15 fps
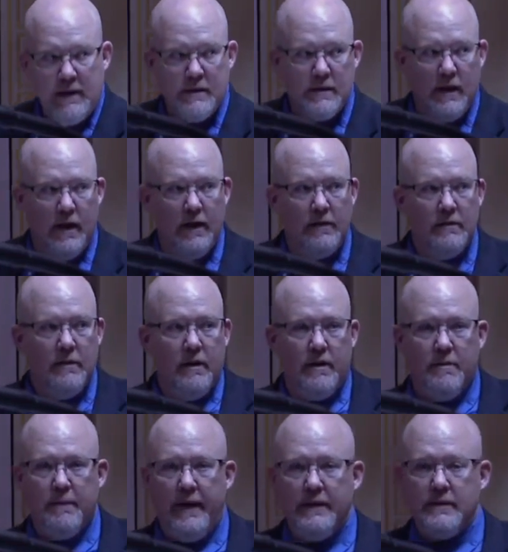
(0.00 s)
has done an
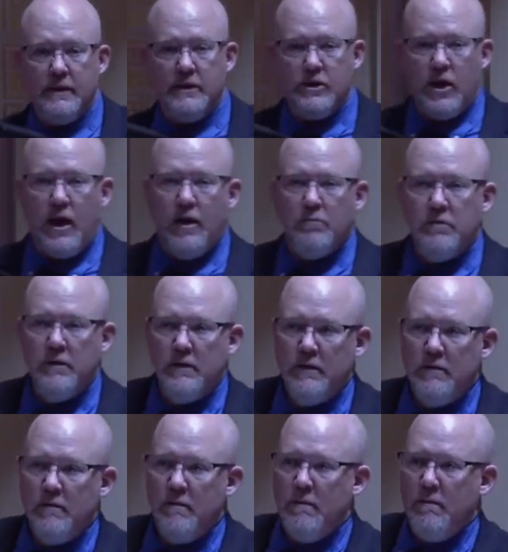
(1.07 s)
amazing job
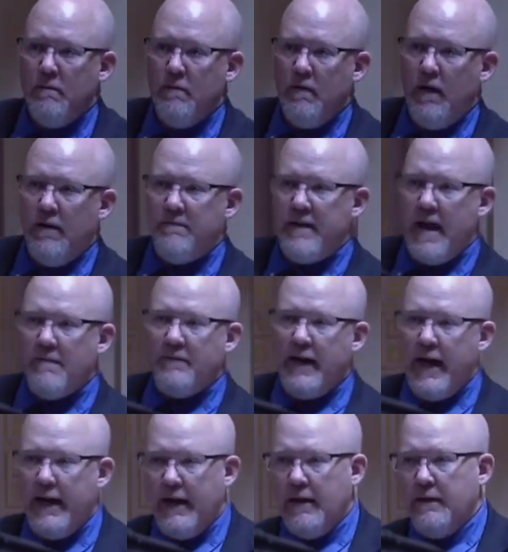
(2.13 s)
of
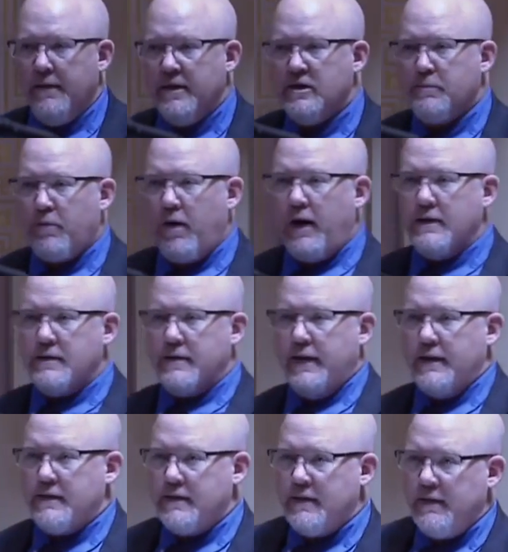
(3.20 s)
navigating this
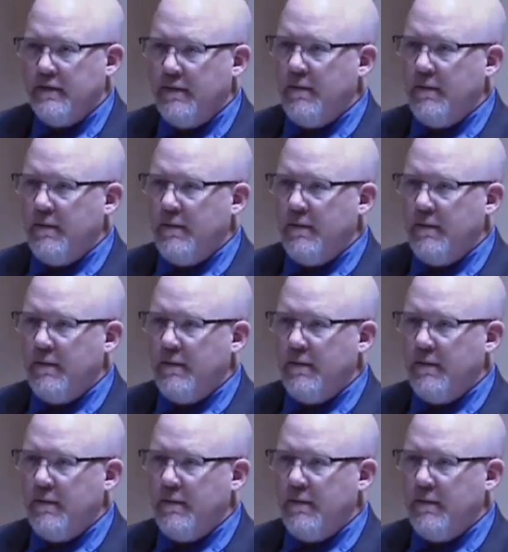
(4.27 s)
process,